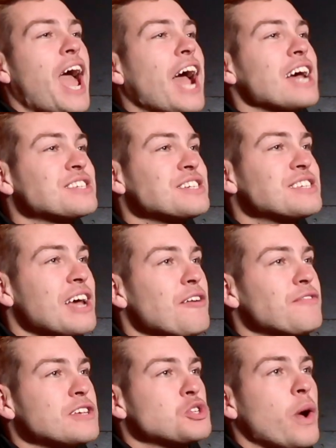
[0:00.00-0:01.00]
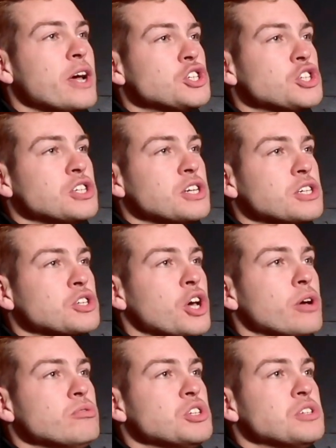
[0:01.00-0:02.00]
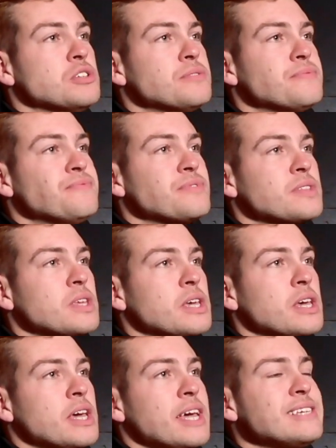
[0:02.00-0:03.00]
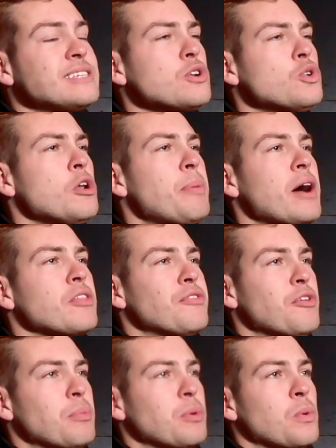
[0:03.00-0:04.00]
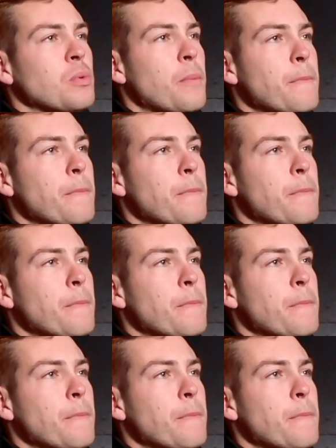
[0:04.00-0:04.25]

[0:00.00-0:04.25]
Ask yourself this question as coaches: is it all about the football?